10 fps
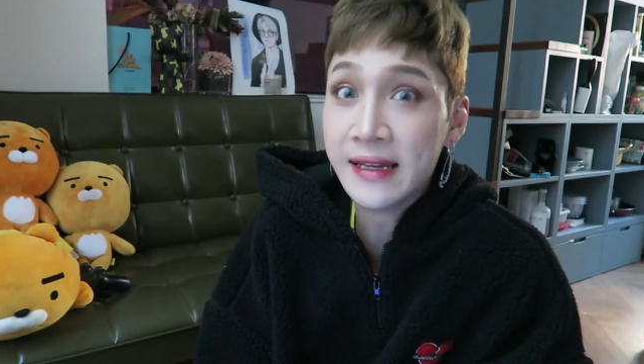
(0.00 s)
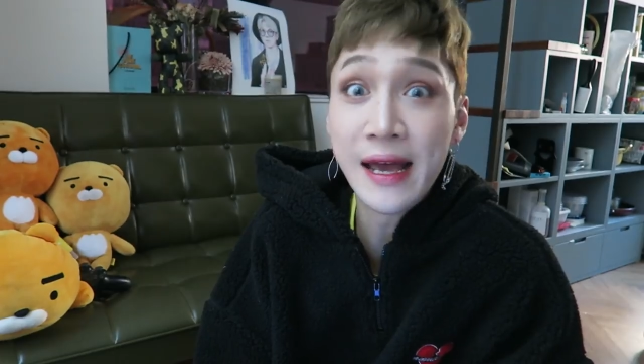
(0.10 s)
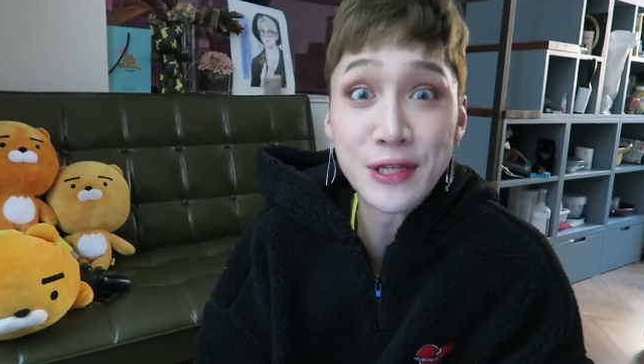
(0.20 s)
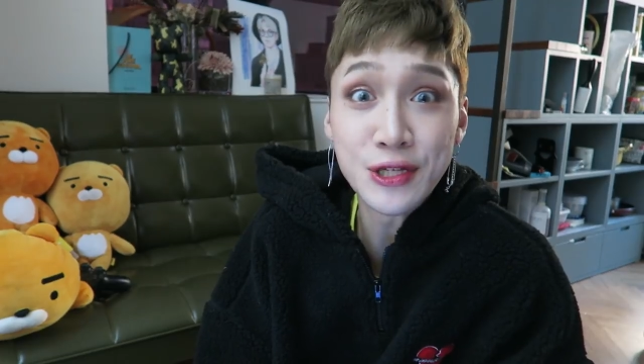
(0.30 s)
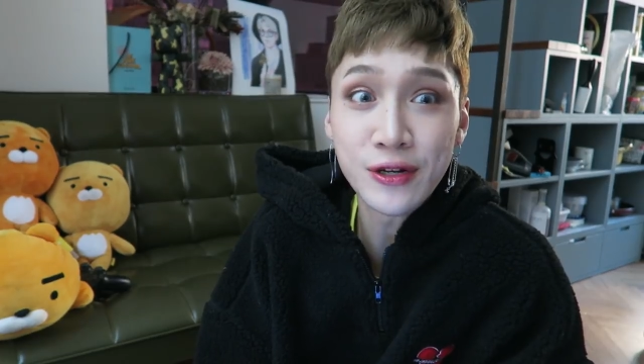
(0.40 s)
And
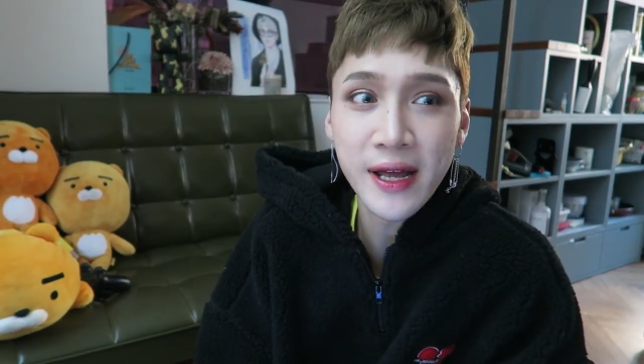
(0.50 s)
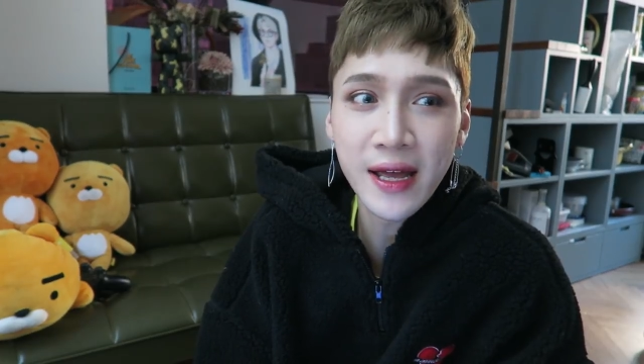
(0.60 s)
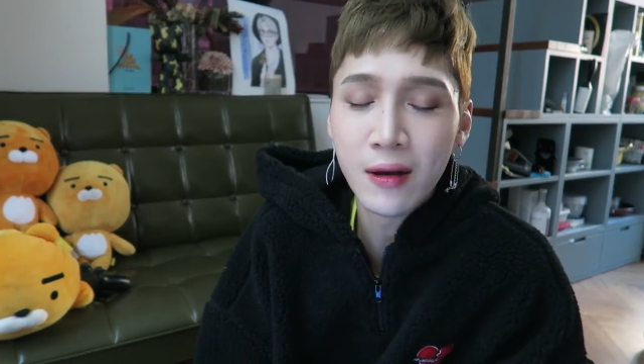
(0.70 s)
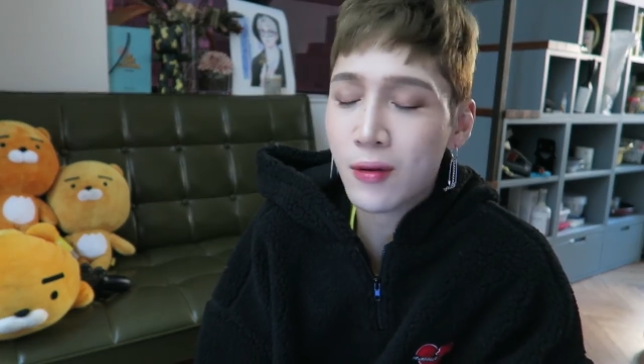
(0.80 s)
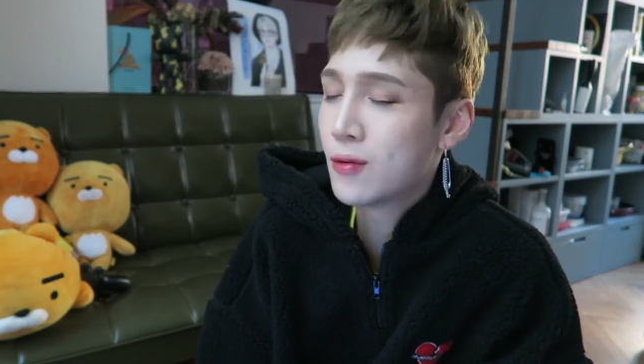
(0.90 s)

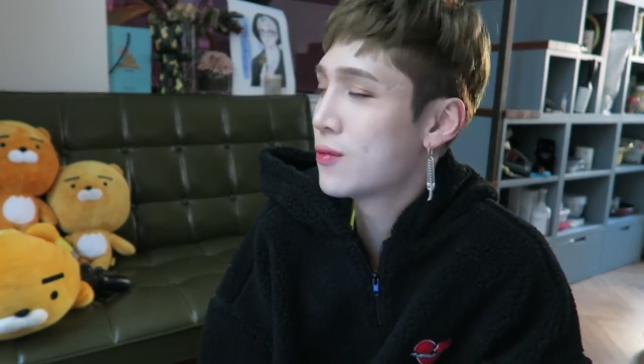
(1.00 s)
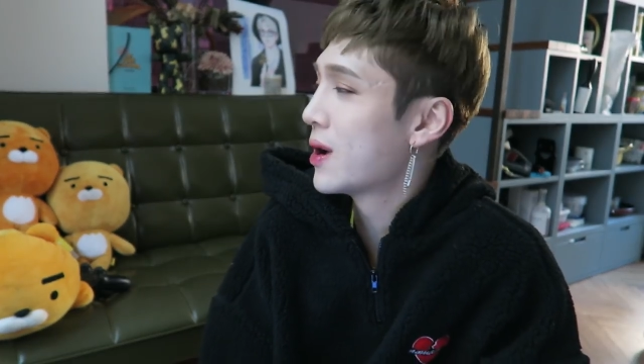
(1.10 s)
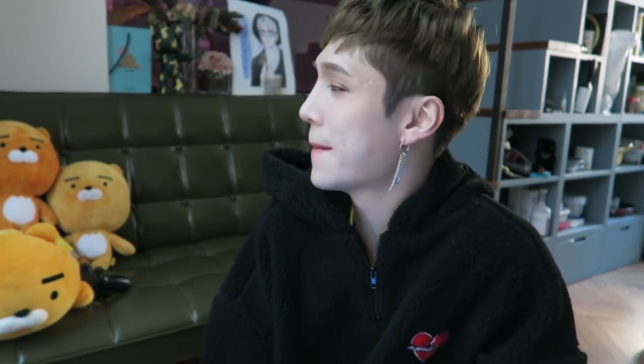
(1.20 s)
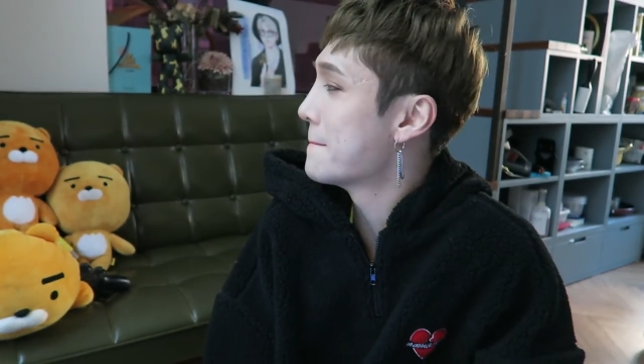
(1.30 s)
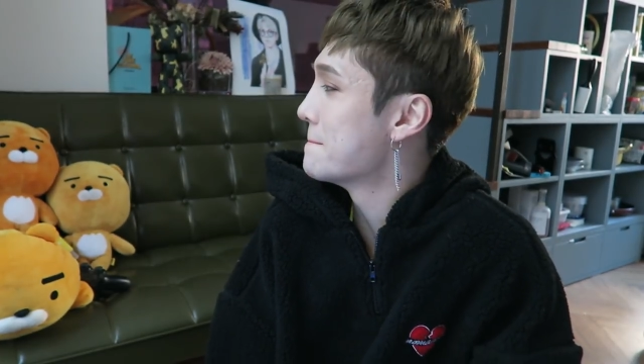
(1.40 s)
yesterday,
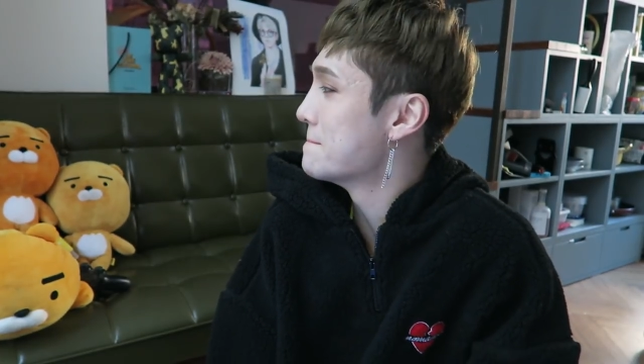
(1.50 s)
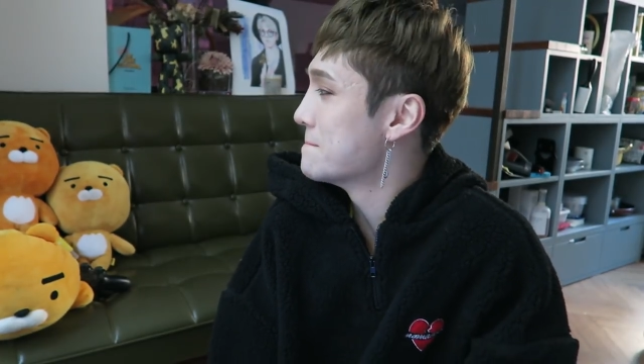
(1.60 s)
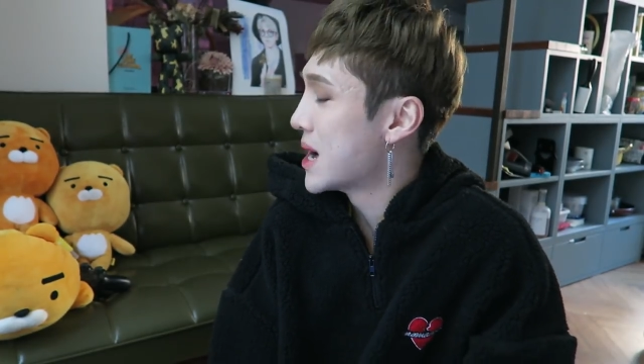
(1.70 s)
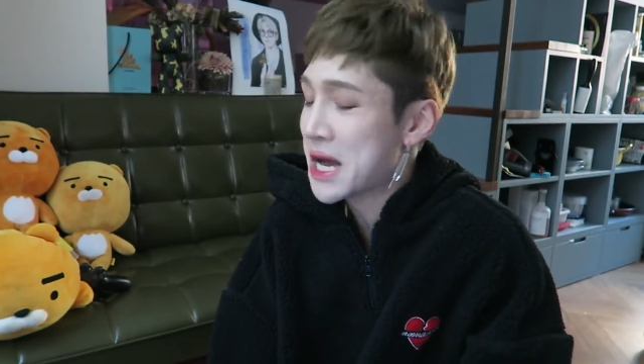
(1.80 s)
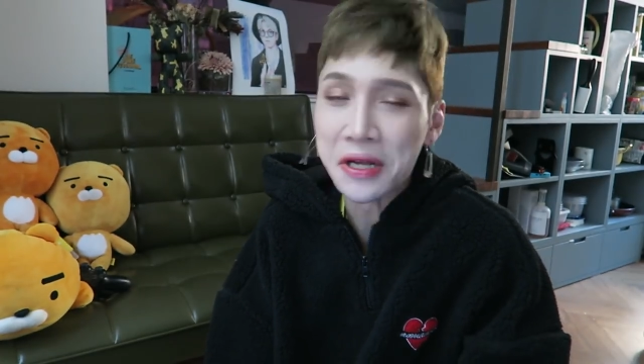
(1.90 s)
oh
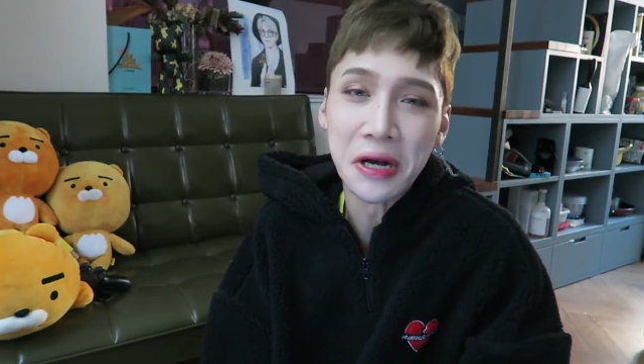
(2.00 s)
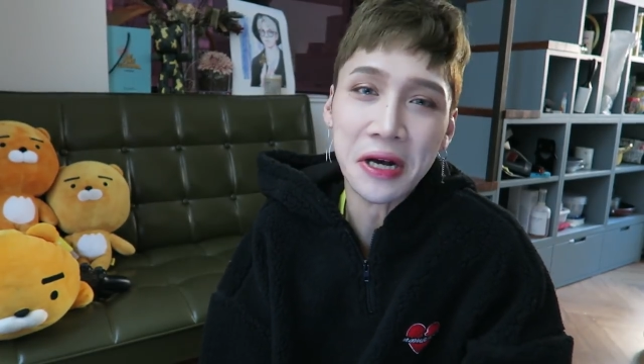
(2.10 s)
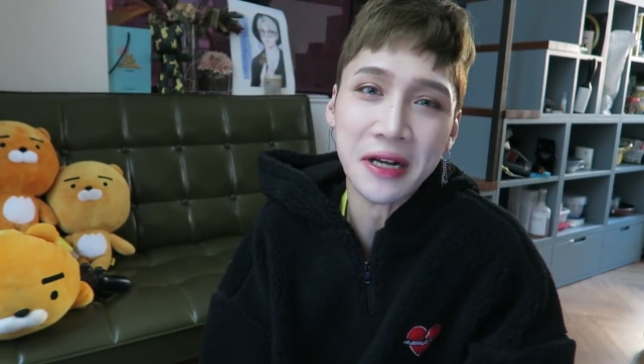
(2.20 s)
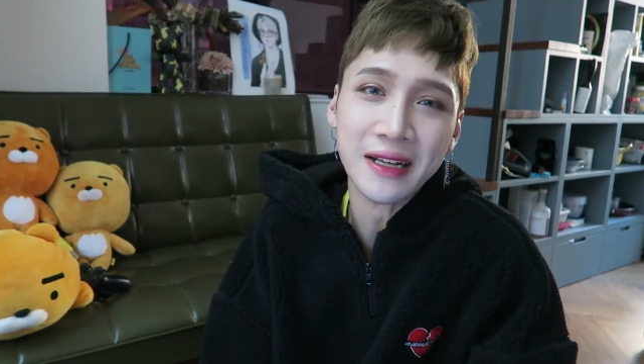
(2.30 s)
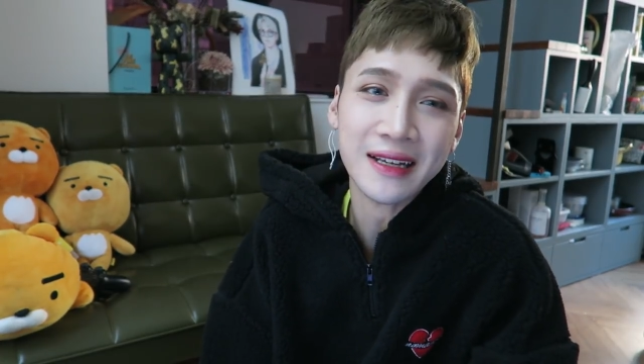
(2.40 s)
my
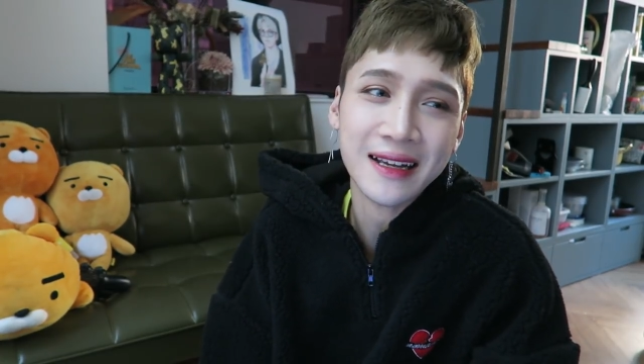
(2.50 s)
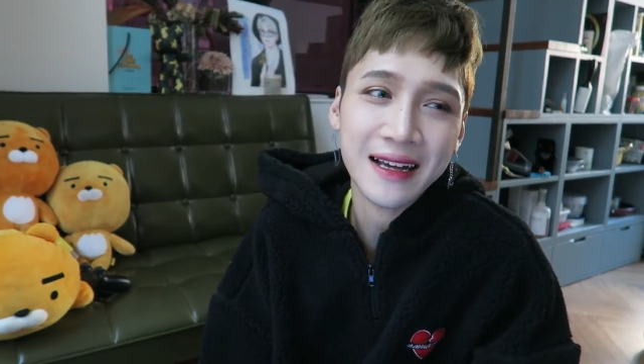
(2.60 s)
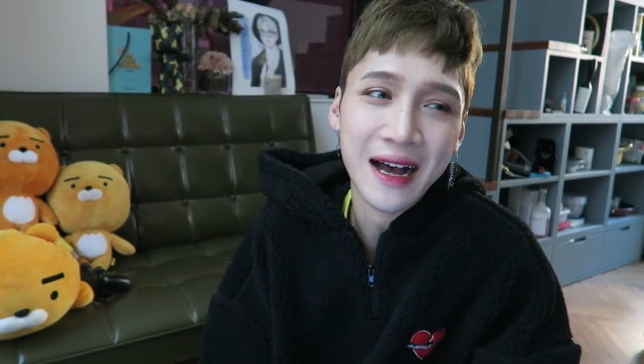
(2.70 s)
god.